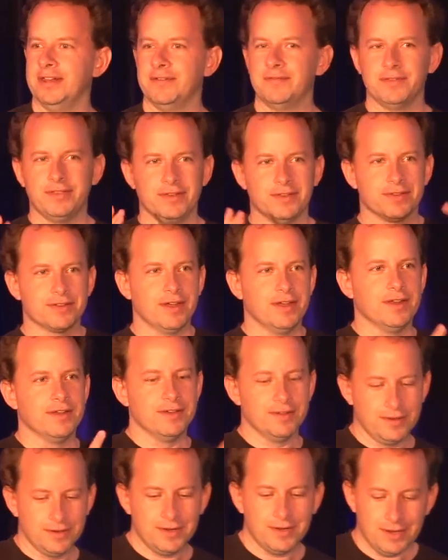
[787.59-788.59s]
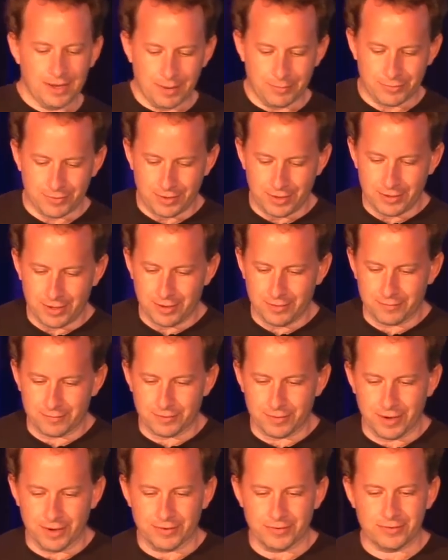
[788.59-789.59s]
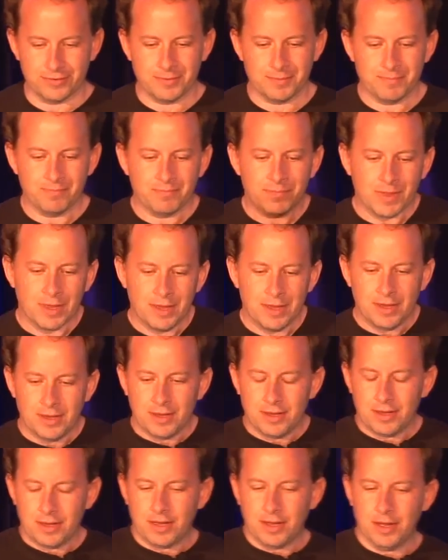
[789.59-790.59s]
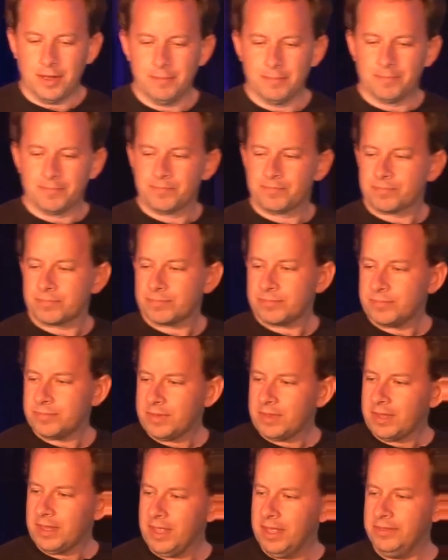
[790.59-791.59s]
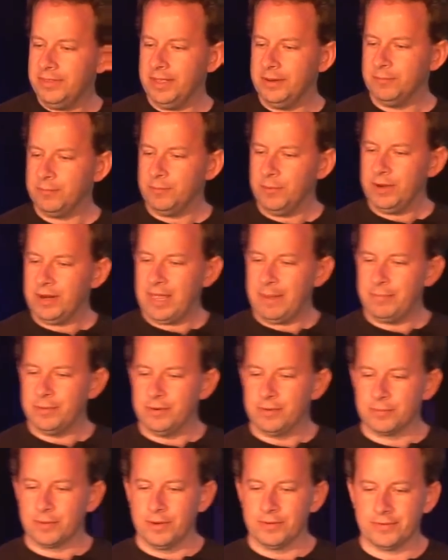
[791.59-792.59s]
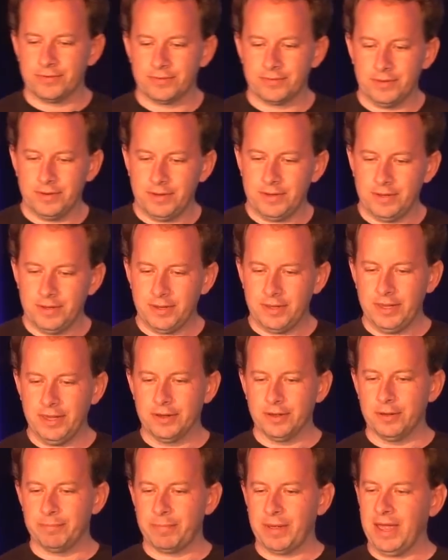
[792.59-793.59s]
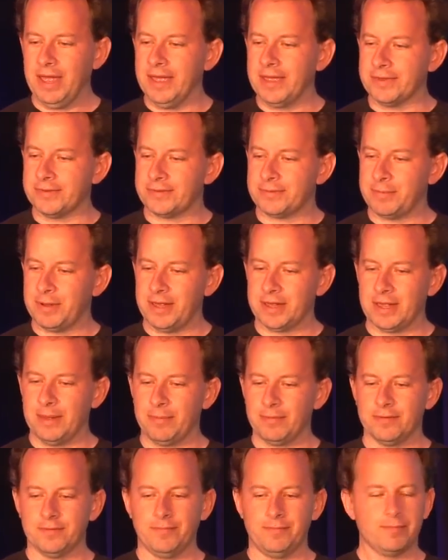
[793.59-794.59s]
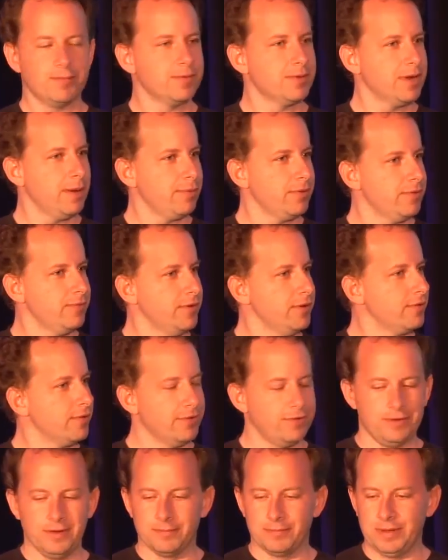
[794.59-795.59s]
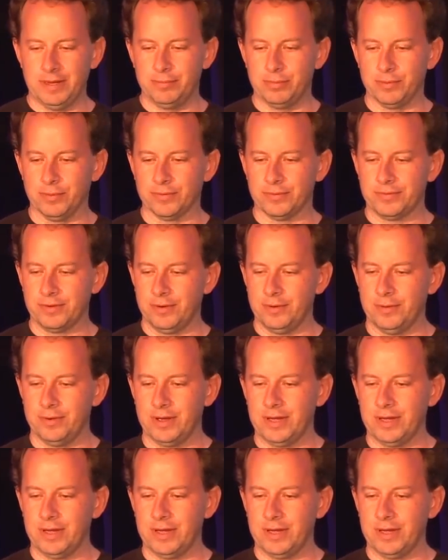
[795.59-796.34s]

Everything's kind of upside down for us. Um, and then what happened was he got passed by a couple of couple of interesting people. So